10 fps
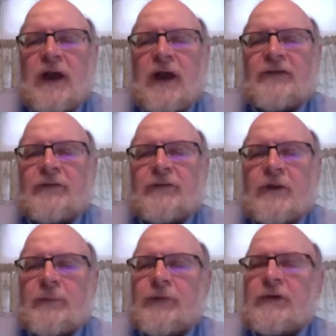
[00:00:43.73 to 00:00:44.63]
of computer
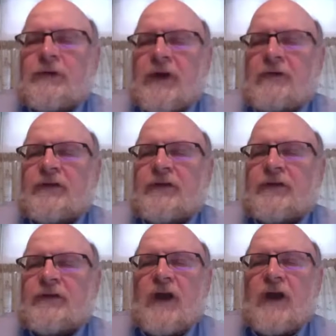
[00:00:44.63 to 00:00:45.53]
science
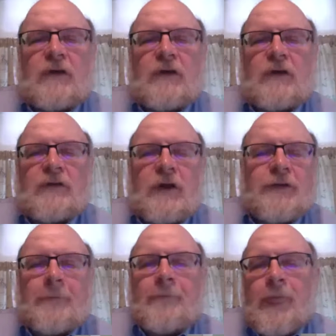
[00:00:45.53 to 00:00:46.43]
education consulting.
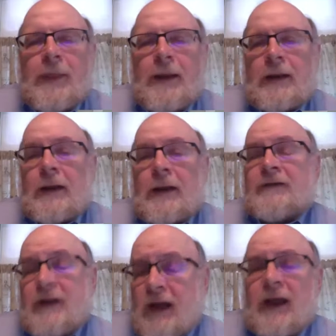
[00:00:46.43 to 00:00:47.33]

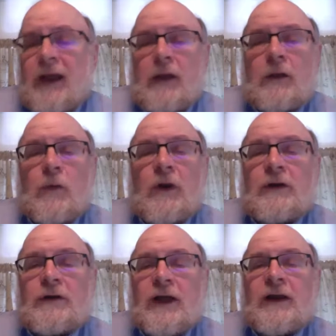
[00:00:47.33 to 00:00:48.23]
Today, we are delighted
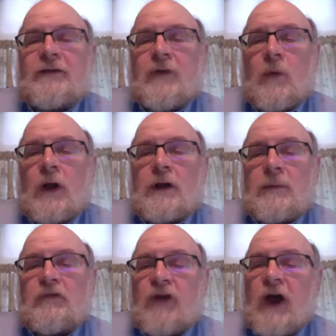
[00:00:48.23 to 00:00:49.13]
to welcome
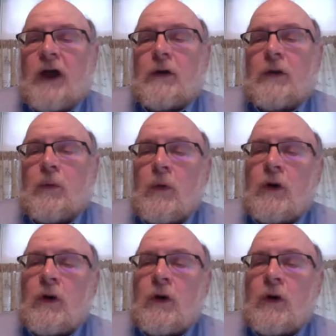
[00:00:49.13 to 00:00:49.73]
John Woollard.